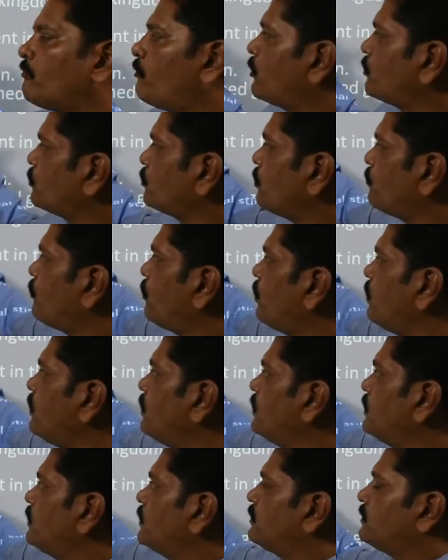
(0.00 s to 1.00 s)
First of
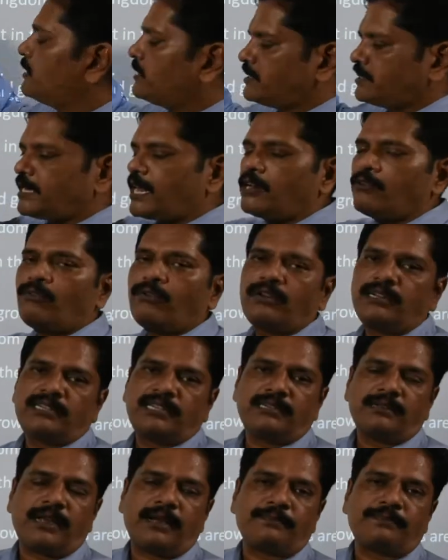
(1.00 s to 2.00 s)
all, the cell wall
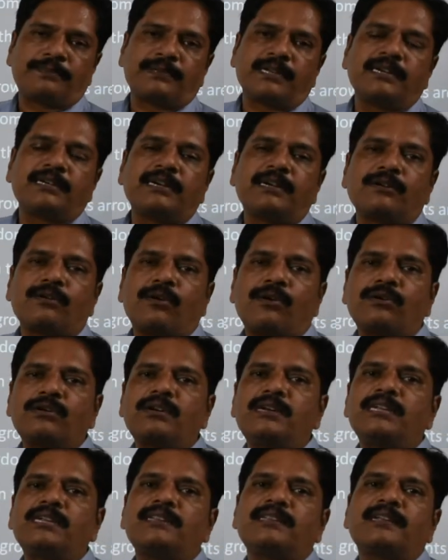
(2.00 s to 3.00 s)
is absent and
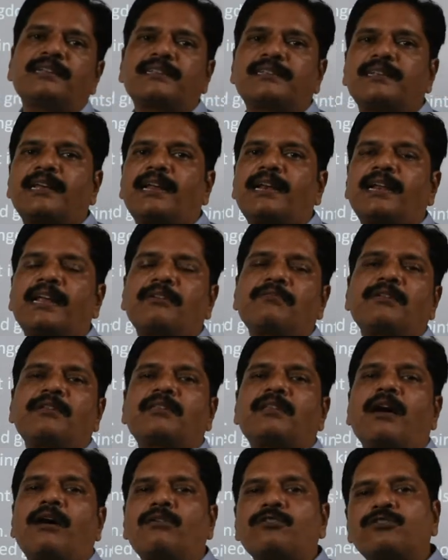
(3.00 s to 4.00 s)
only the cell
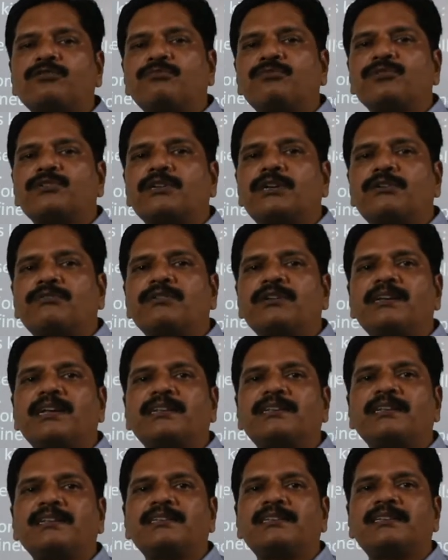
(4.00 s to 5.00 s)
having the outermost covering
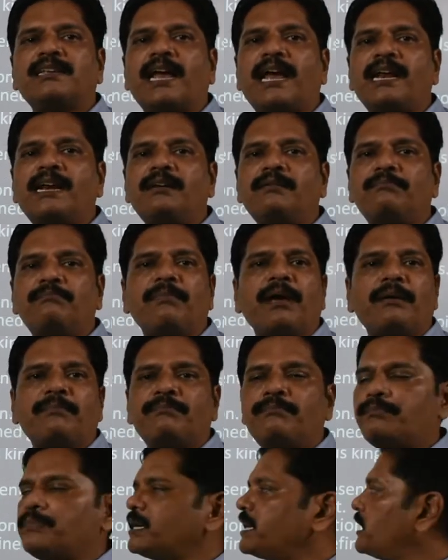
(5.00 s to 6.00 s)
as a cell
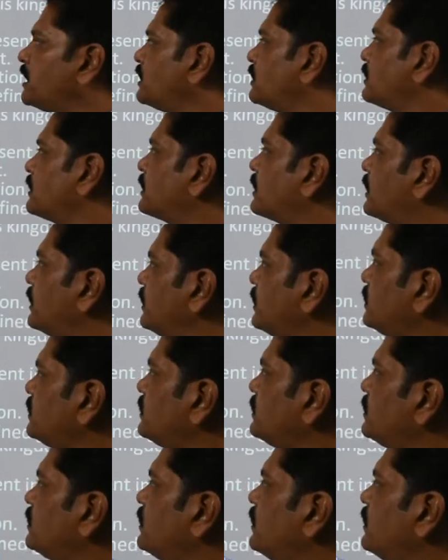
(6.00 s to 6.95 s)
membrane. Clear?